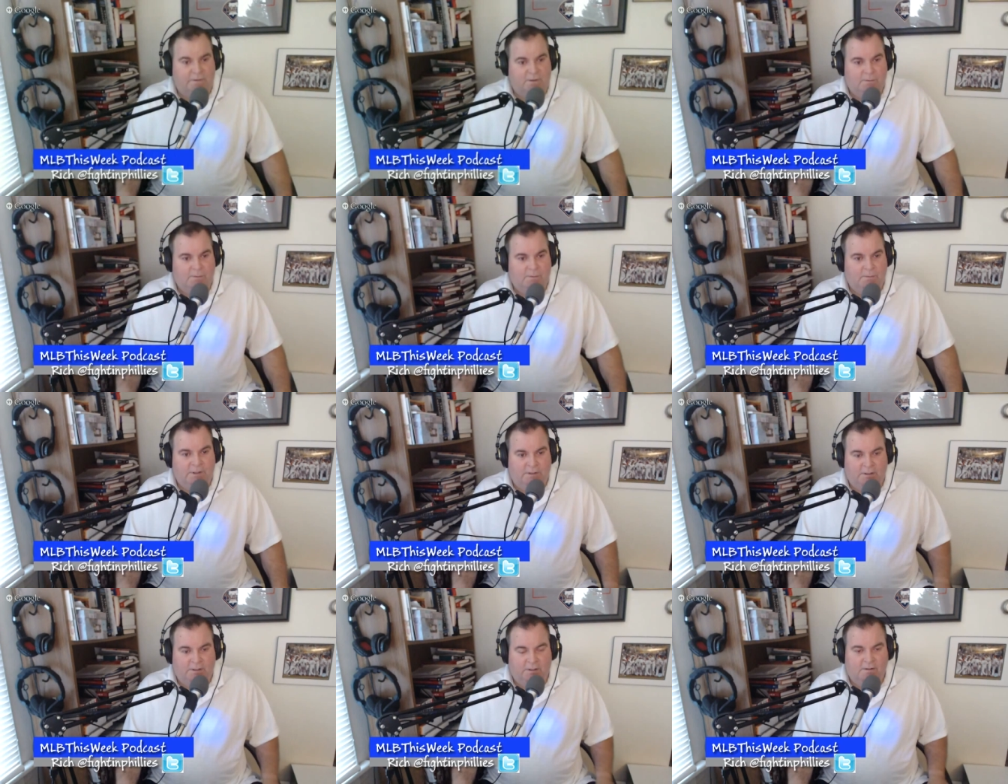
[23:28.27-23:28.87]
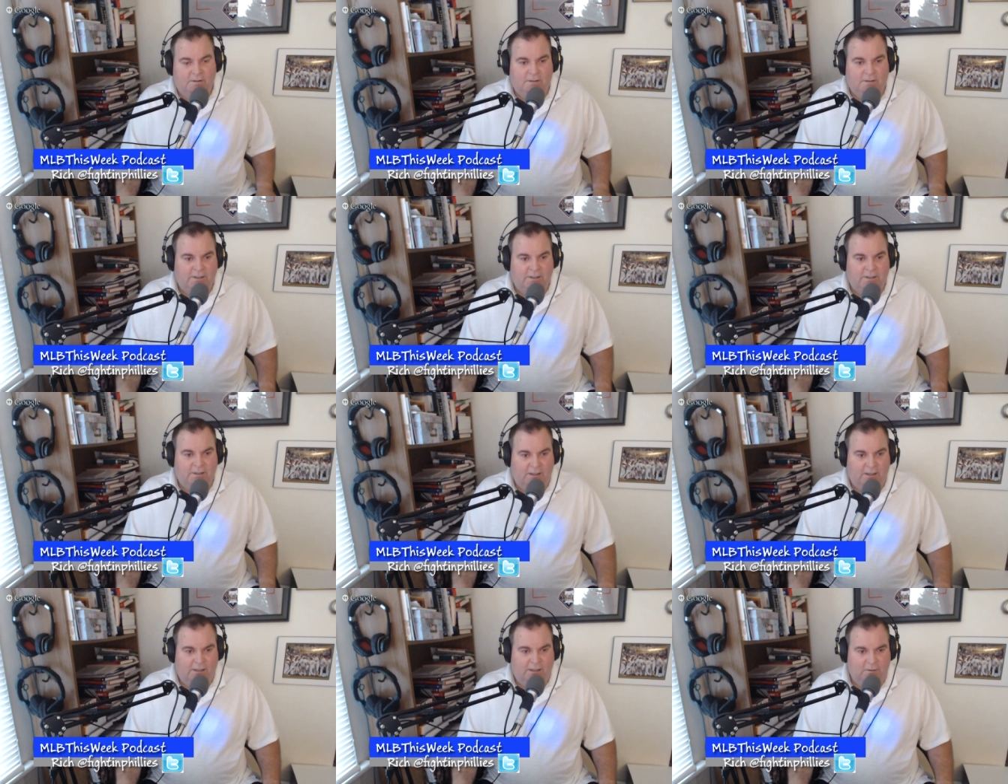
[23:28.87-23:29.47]
to be there.
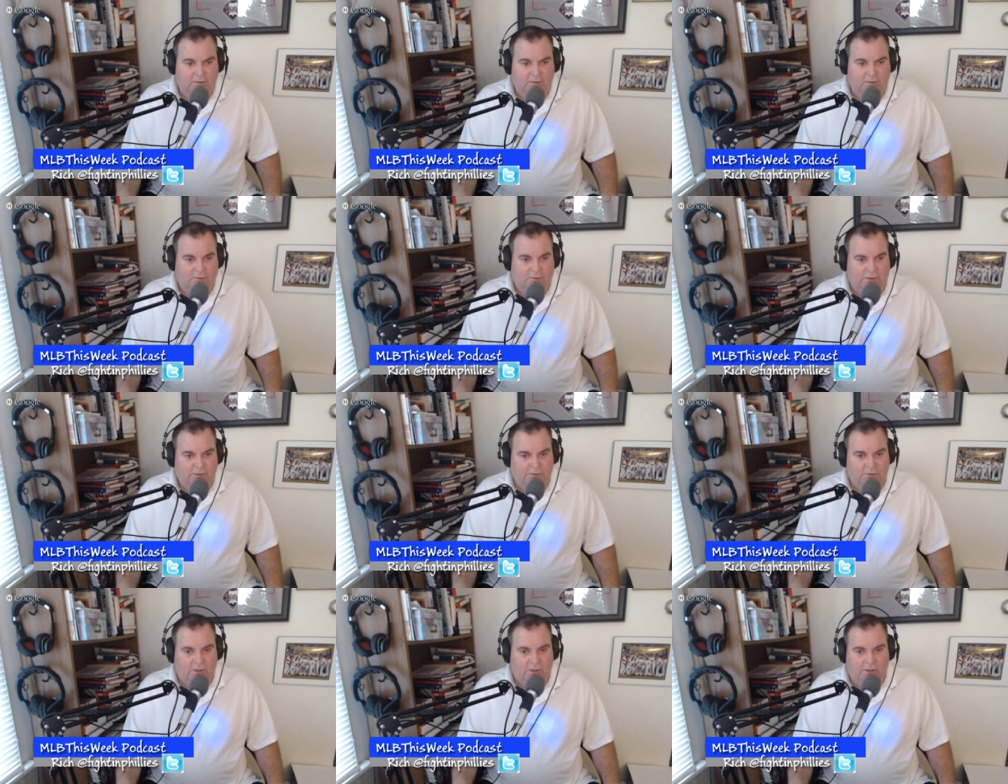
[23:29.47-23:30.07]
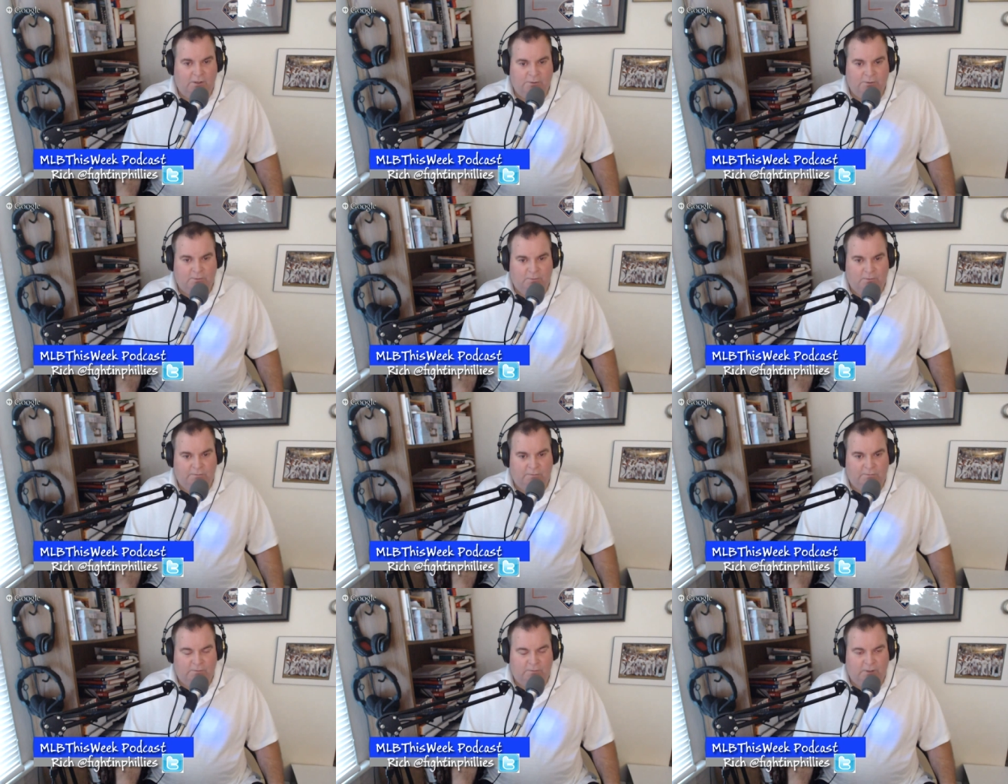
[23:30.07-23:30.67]
I had a little discussion
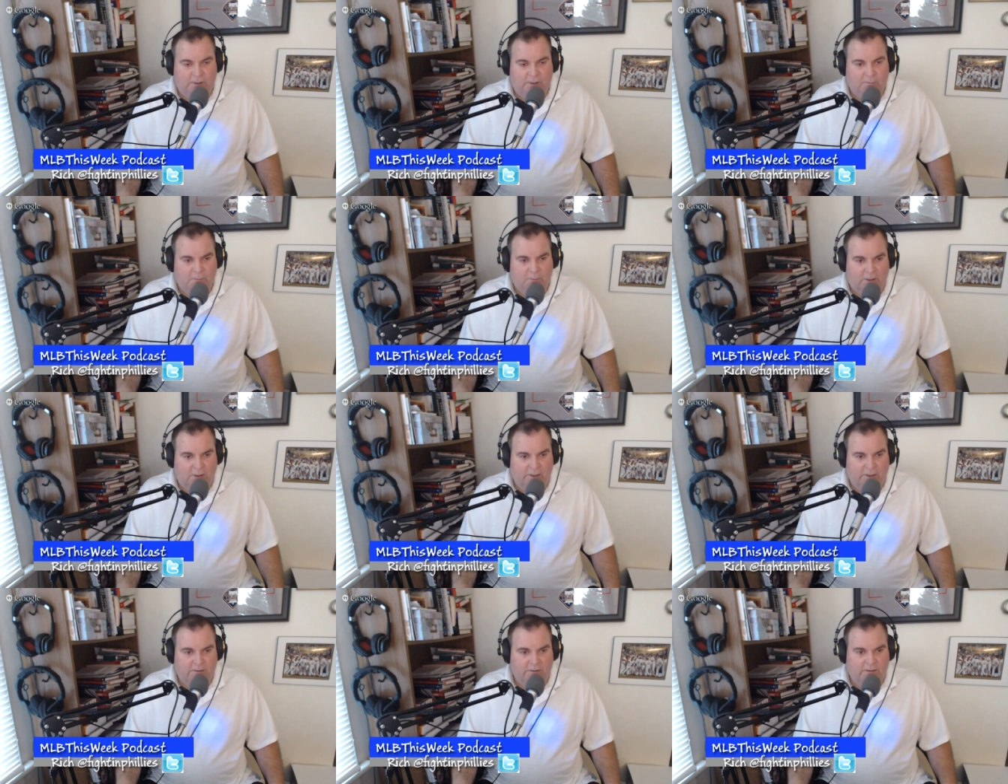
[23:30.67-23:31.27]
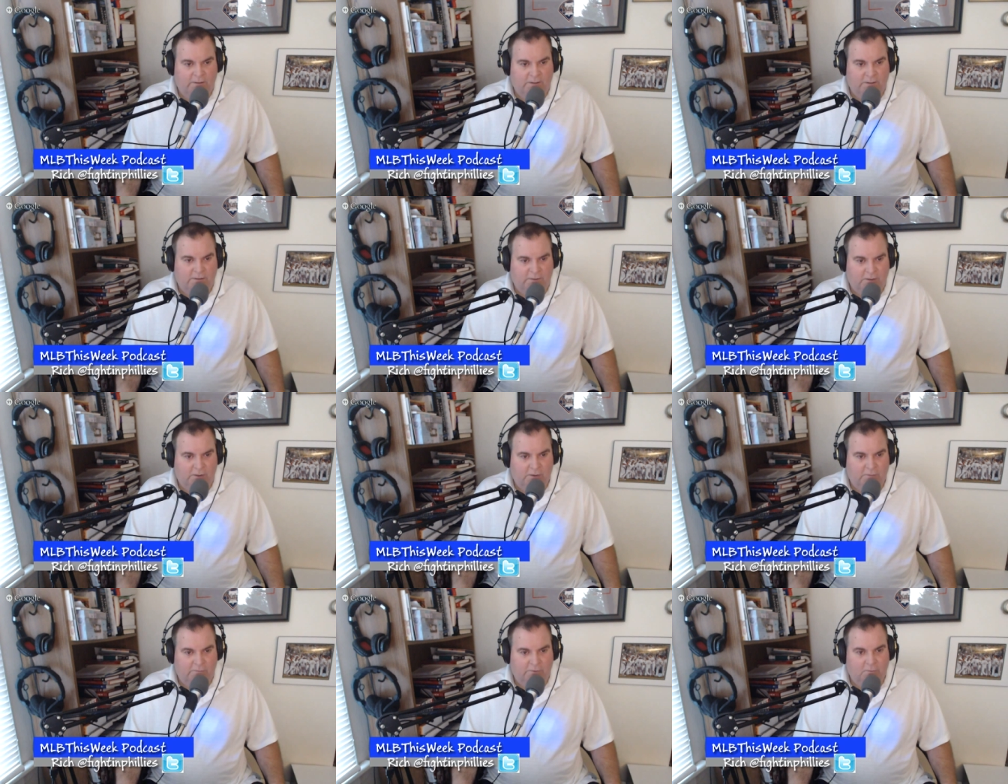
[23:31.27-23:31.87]
with a friend of mine
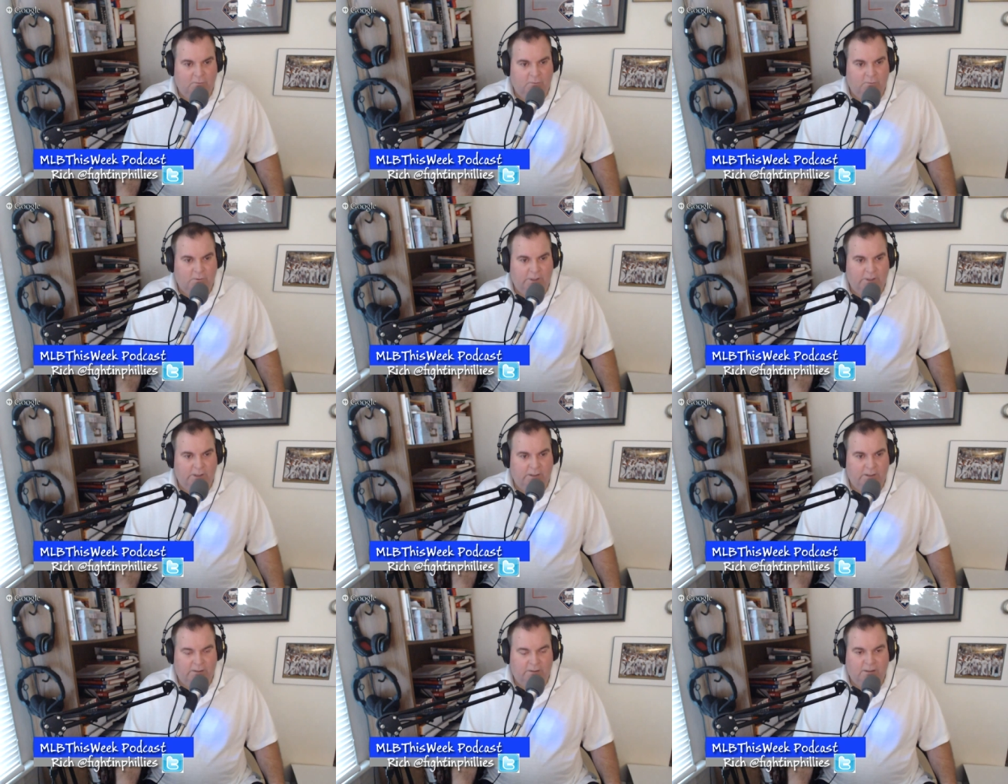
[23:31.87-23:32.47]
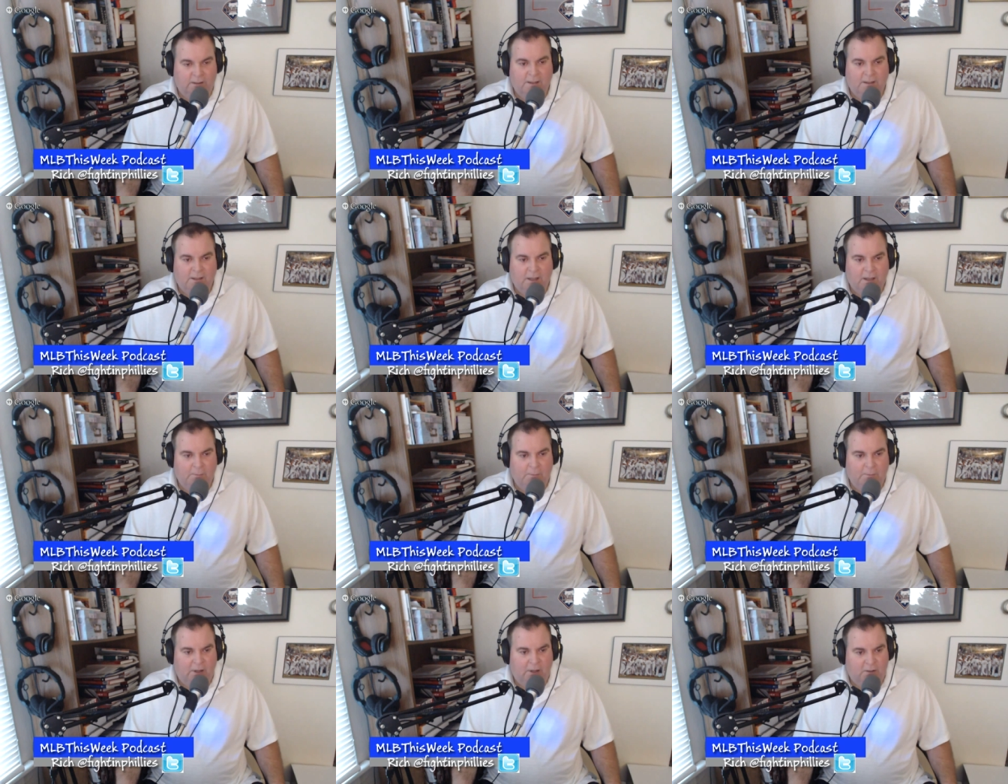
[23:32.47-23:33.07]
over the week
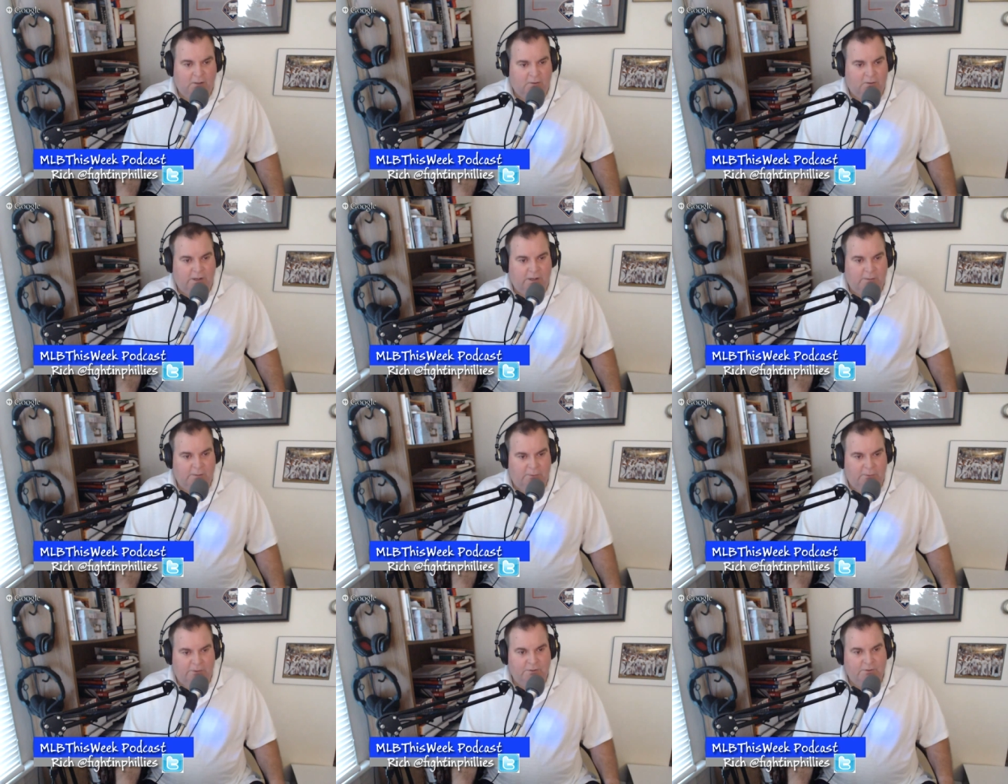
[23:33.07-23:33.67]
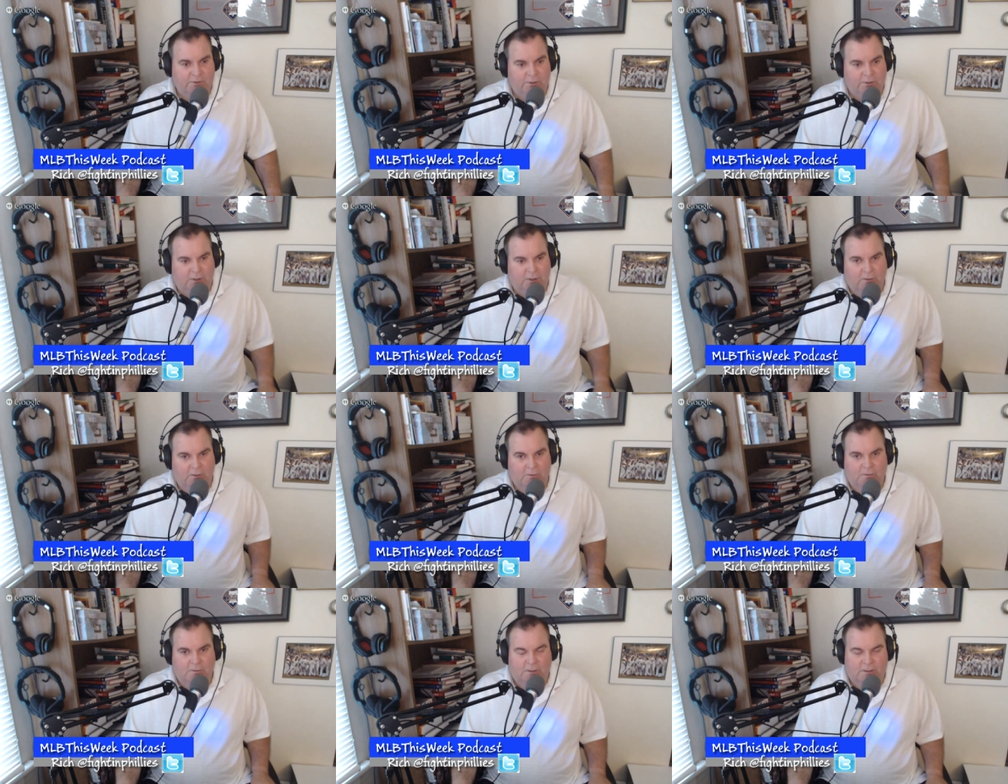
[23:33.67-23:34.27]
about Craig
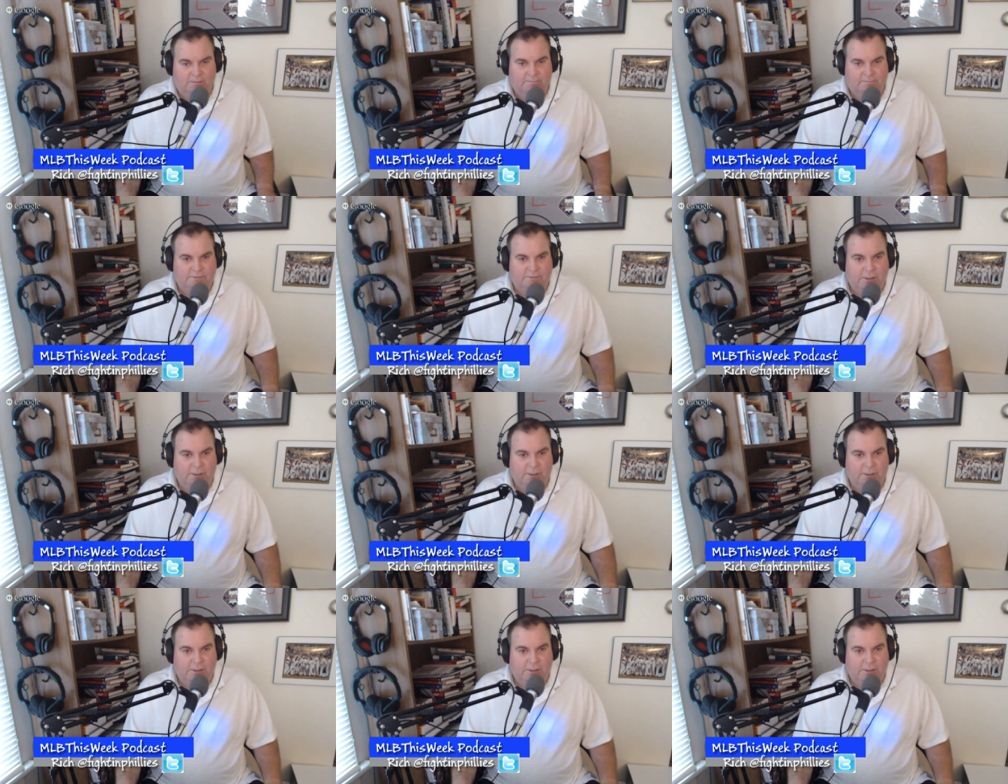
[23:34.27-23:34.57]
Biggio.